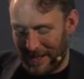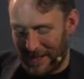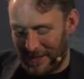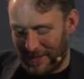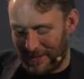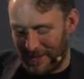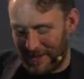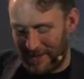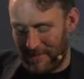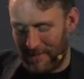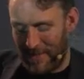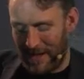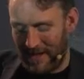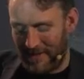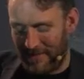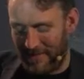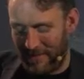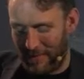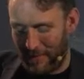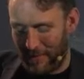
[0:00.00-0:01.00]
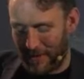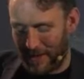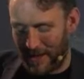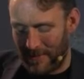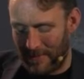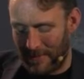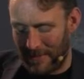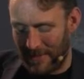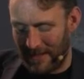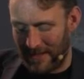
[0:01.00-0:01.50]
So the big 4
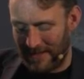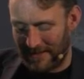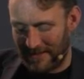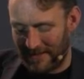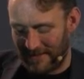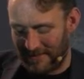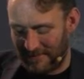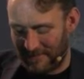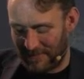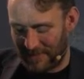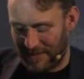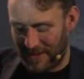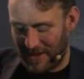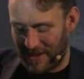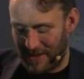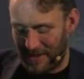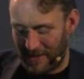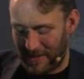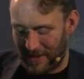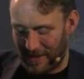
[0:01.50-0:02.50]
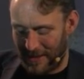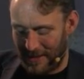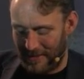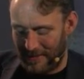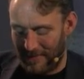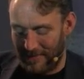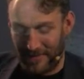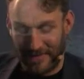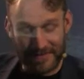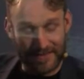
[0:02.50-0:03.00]
companies. So I don't know
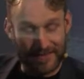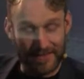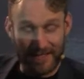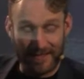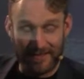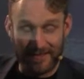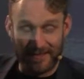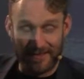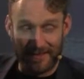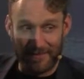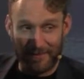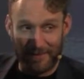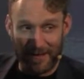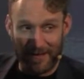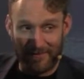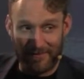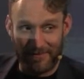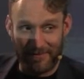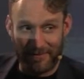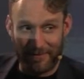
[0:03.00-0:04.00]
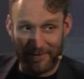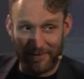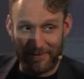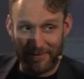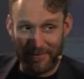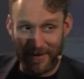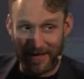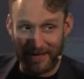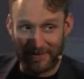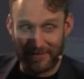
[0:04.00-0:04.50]
if this is the big 4
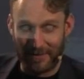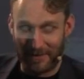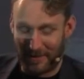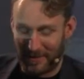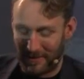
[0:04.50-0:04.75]
management